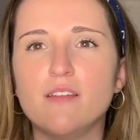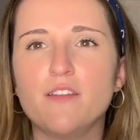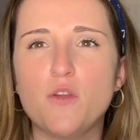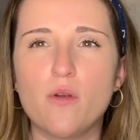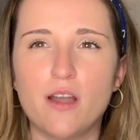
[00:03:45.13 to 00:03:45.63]

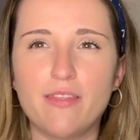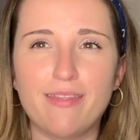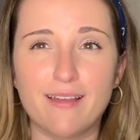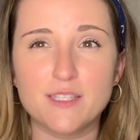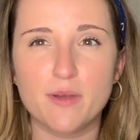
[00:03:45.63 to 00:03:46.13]
If you hear
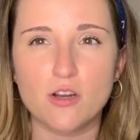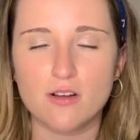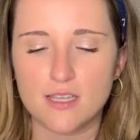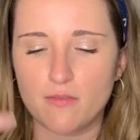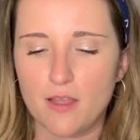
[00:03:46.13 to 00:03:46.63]
anything, that's my
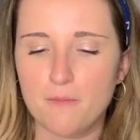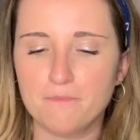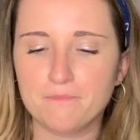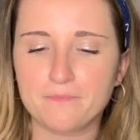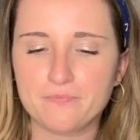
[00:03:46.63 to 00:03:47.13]
dogs out there.
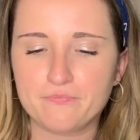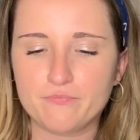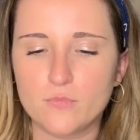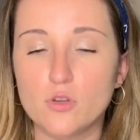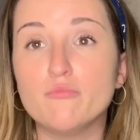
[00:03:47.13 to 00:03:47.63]

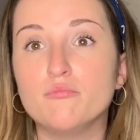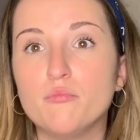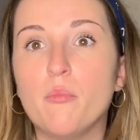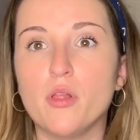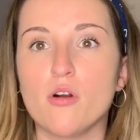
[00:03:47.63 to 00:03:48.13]

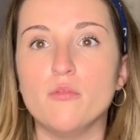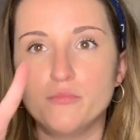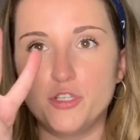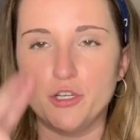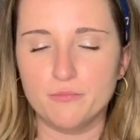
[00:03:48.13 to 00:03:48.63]
Plural,
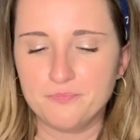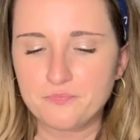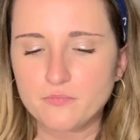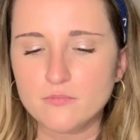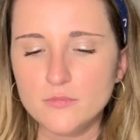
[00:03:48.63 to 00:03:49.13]
too.
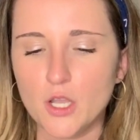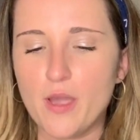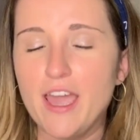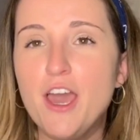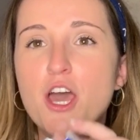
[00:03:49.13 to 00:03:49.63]

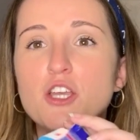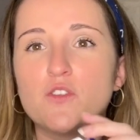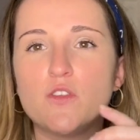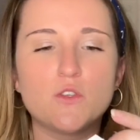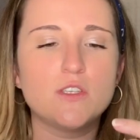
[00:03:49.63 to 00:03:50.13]
Okay,
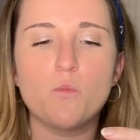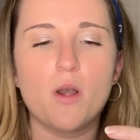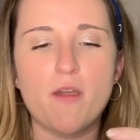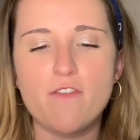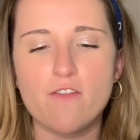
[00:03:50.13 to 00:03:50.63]
so this is one
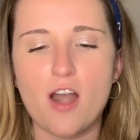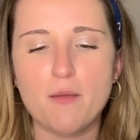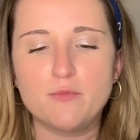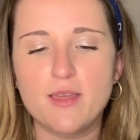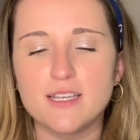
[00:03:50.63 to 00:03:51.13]
of my favorite
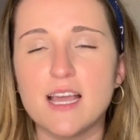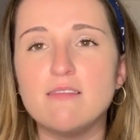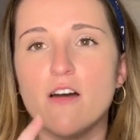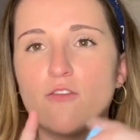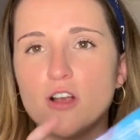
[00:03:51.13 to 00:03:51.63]
items because I
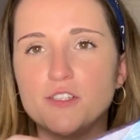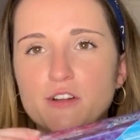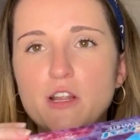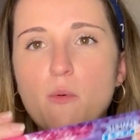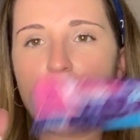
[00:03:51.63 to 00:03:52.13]
love Crest
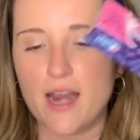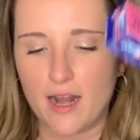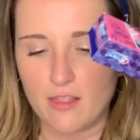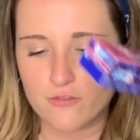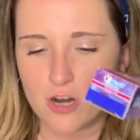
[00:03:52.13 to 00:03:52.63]
3D White and
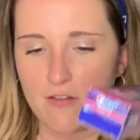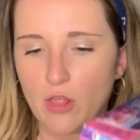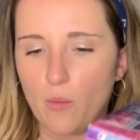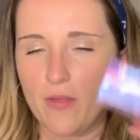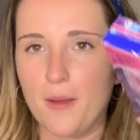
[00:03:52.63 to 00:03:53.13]
I love
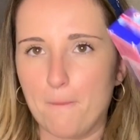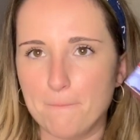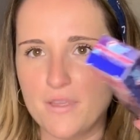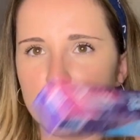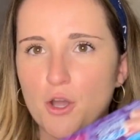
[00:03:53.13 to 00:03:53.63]
traveling with it.
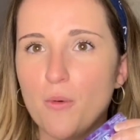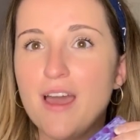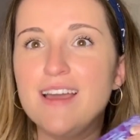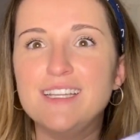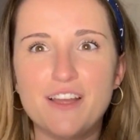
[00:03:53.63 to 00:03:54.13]
So
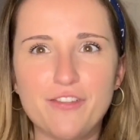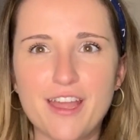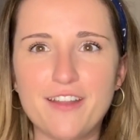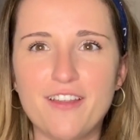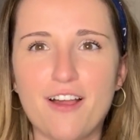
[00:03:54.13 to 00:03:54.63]
definitely
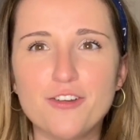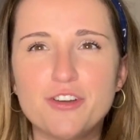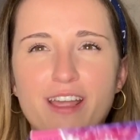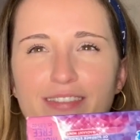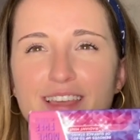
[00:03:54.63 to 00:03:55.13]
head to the Dollar
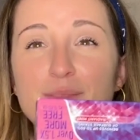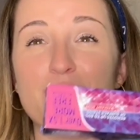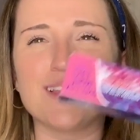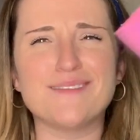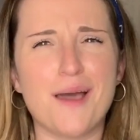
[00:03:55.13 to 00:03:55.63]
Tree and get these,
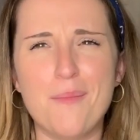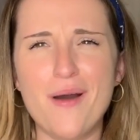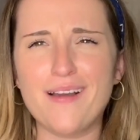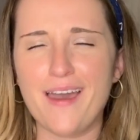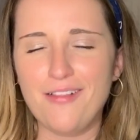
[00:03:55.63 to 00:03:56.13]
because
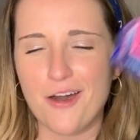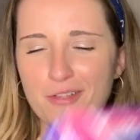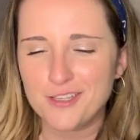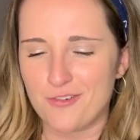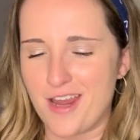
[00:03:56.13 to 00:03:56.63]
$1, hello,
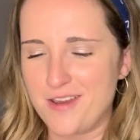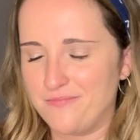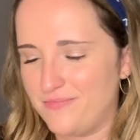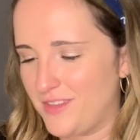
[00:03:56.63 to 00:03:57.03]
that's great.